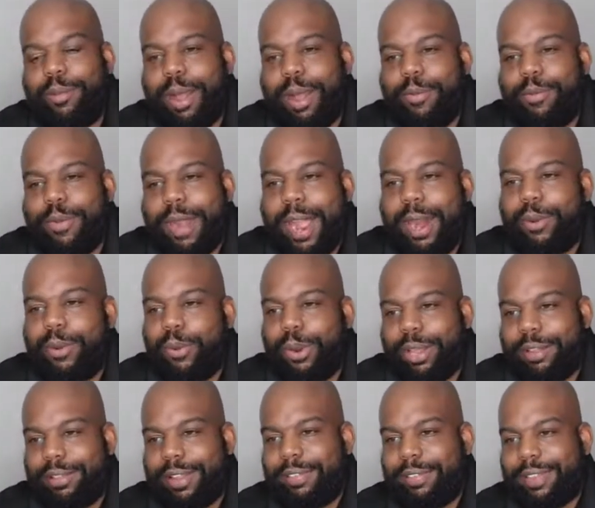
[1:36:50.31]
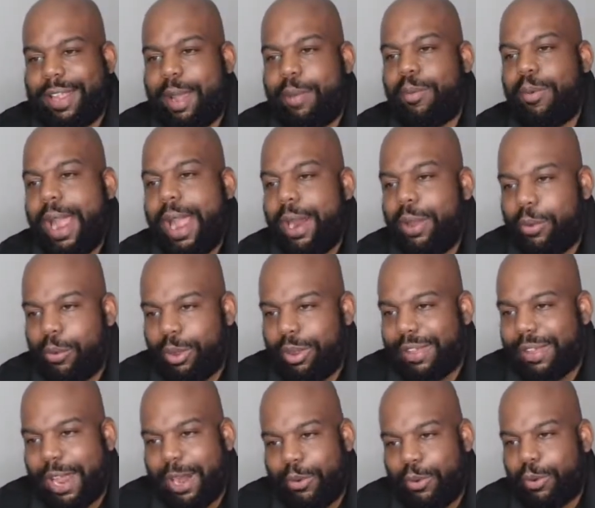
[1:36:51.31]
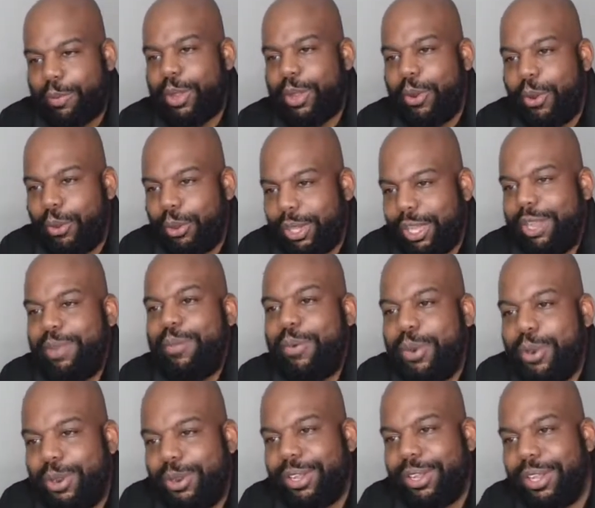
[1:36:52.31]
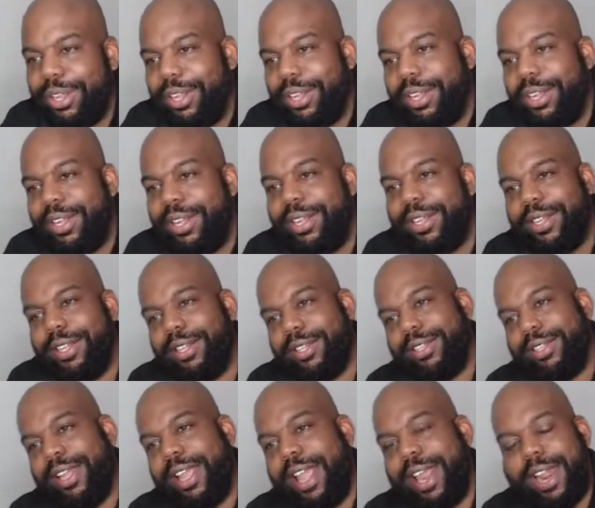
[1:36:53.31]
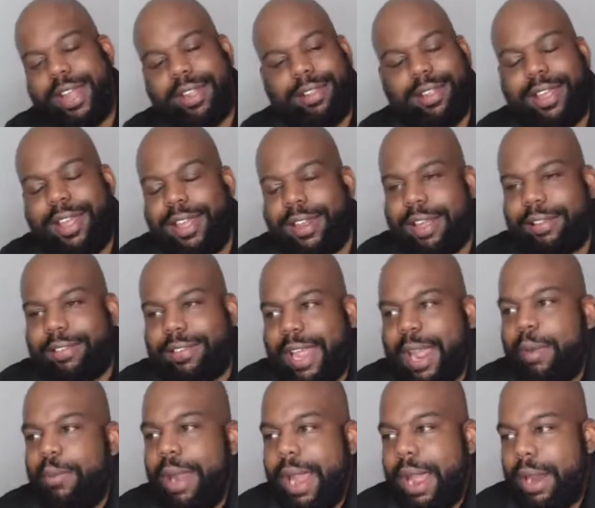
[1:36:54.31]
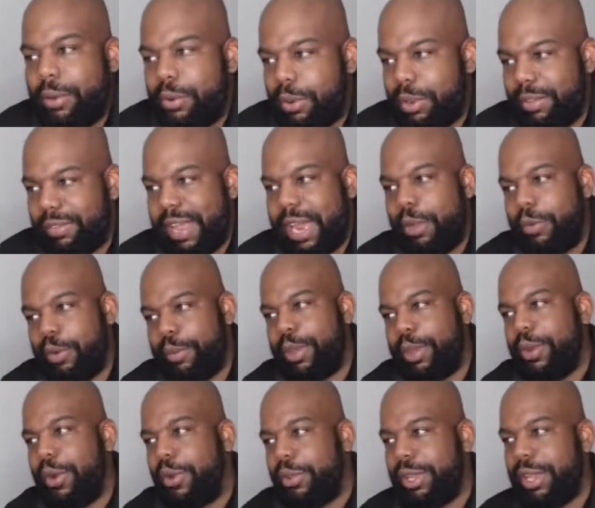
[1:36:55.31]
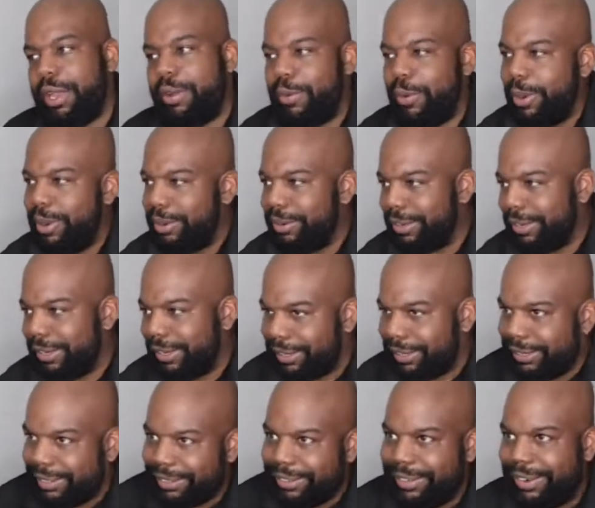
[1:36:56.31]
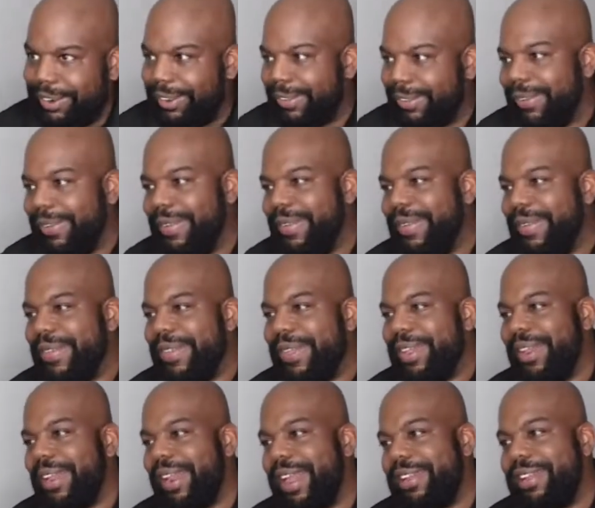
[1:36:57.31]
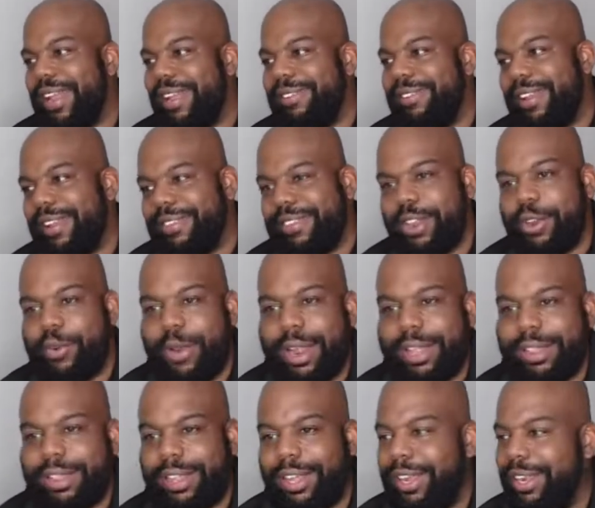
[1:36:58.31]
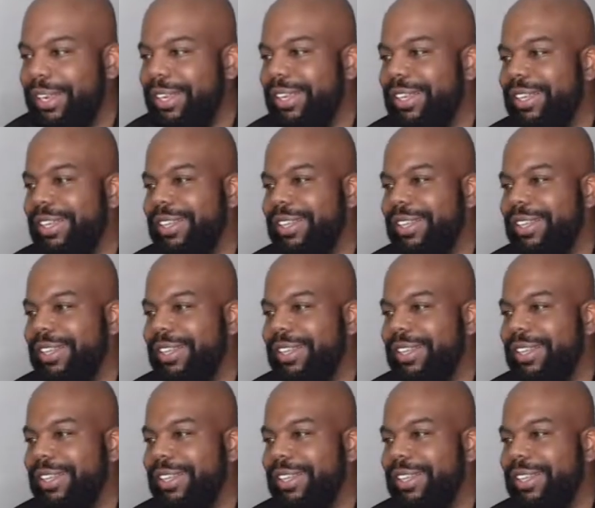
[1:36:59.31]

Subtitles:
My radical. They say I'm radical because I don't want to be called the N-word. Yeah, they say I'm radical because I don't want to be called the N-word. Right? You know, like that's such a great thing.